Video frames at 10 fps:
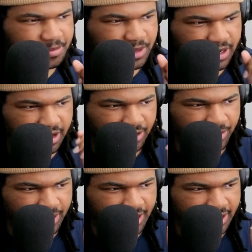the other
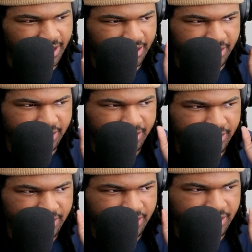one kind of like
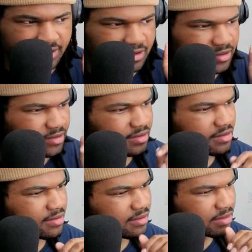
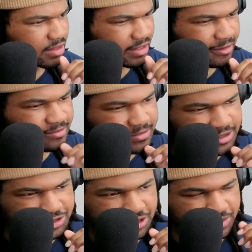on that.
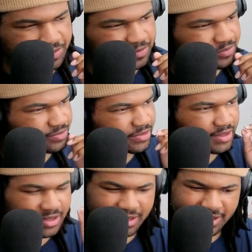Interesting.
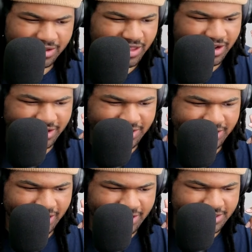Love that
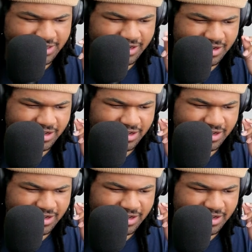high sound of